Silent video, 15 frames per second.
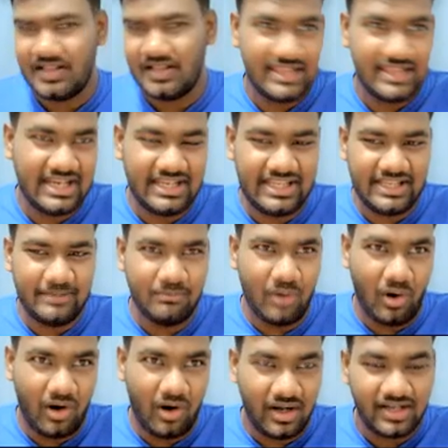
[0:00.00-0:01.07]
Then he
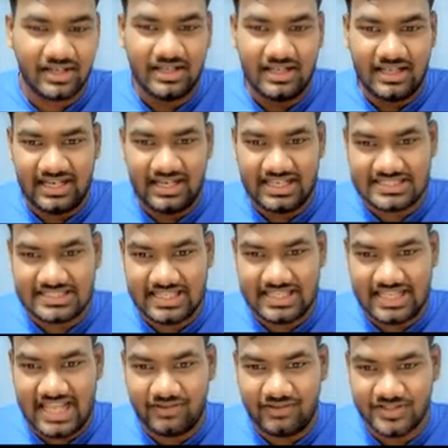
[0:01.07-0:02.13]
bought, let's
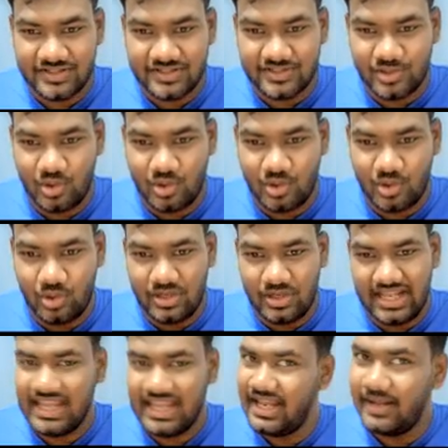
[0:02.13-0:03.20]
say there was good
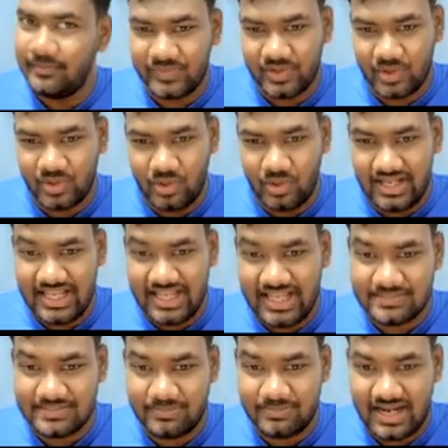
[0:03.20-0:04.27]
A. Good
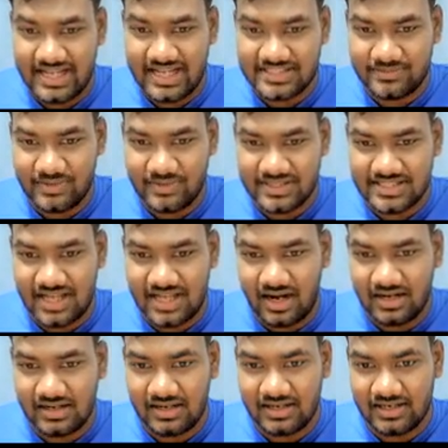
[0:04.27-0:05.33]
A's price was
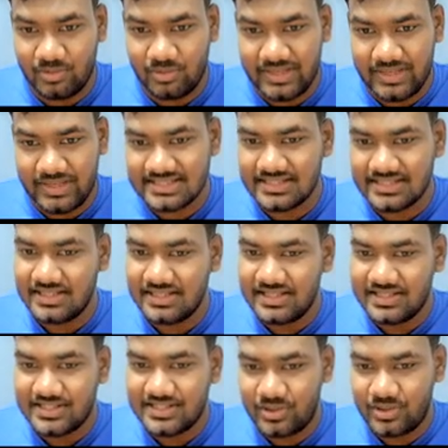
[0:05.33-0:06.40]
100 rupees.
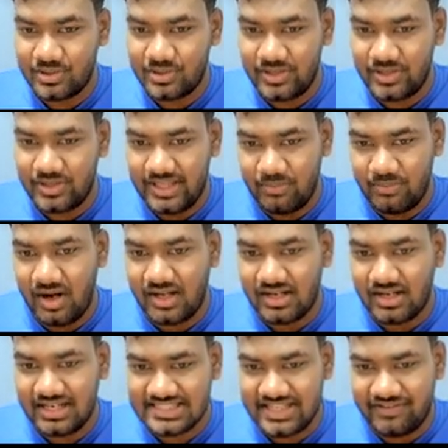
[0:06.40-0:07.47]
So he bought,
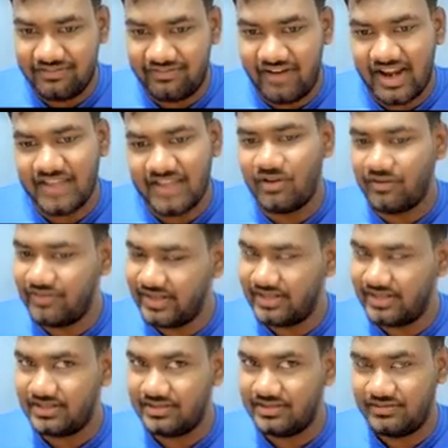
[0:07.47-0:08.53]
let's say 5 of it.
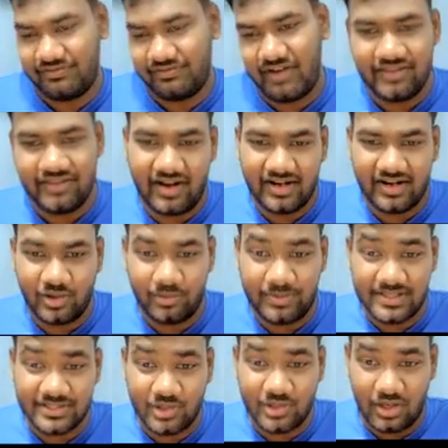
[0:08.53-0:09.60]
500
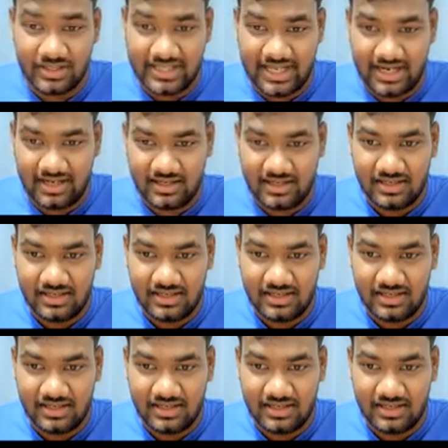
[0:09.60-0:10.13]
rupees gone there.